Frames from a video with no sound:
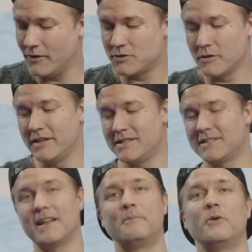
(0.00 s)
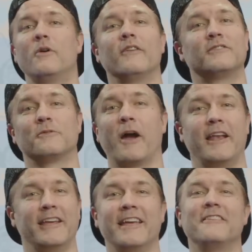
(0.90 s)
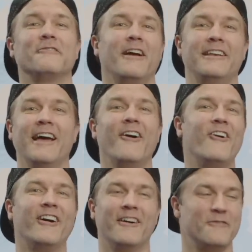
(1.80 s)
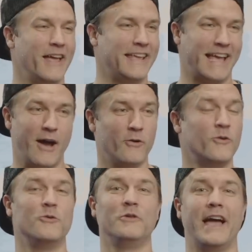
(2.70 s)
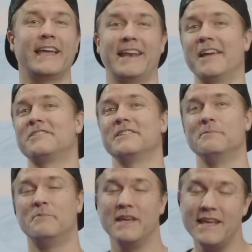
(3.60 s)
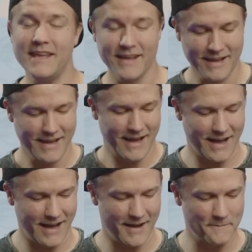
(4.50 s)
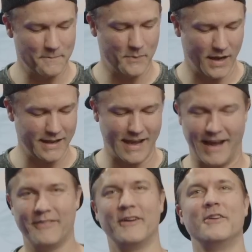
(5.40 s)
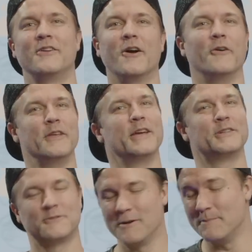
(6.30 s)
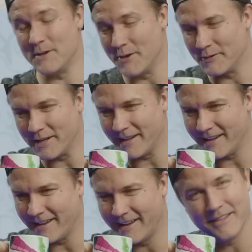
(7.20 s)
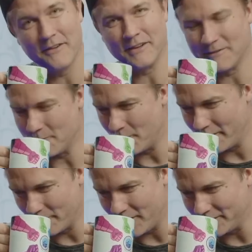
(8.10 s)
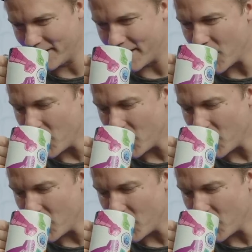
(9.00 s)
it's really just up to whoever's writing it right now of like how cool that can actually be. Um, but yeah, there you go. The Extrimbiote. Uh, I love it. Well, well done.